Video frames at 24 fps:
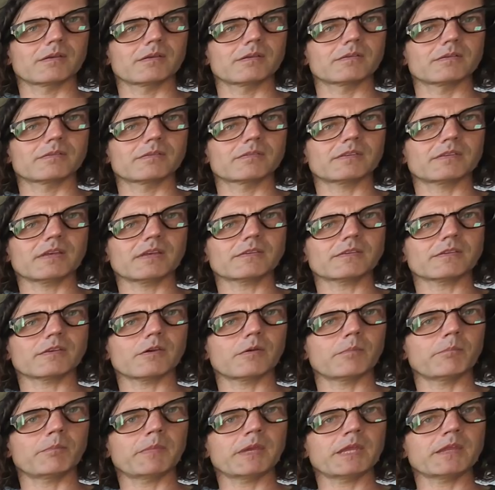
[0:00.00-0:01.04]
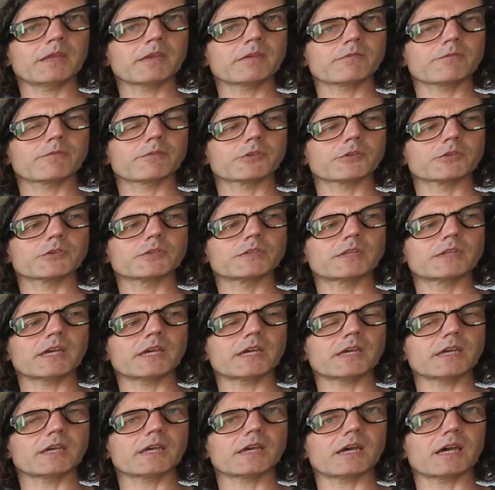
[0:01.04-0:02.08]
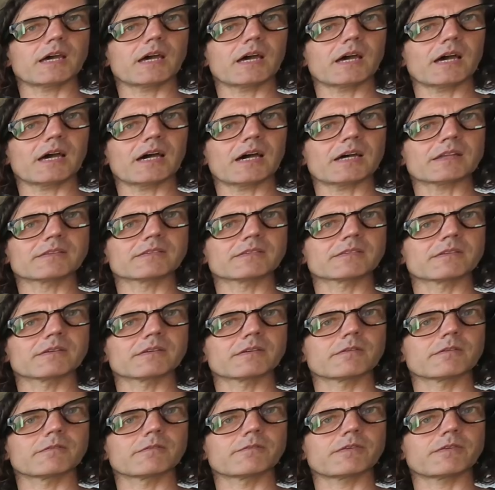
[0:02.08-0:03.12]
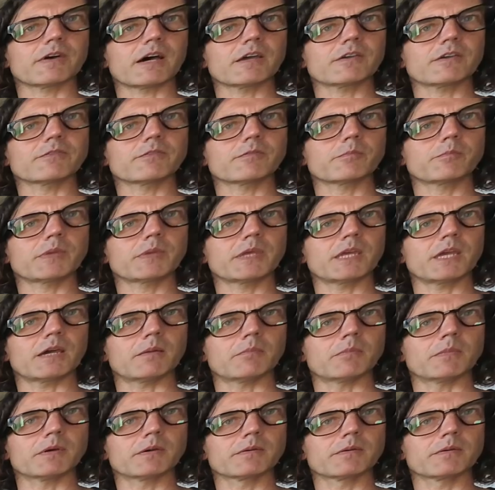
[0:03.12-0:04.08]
Set a meeting for today at 5 p.m.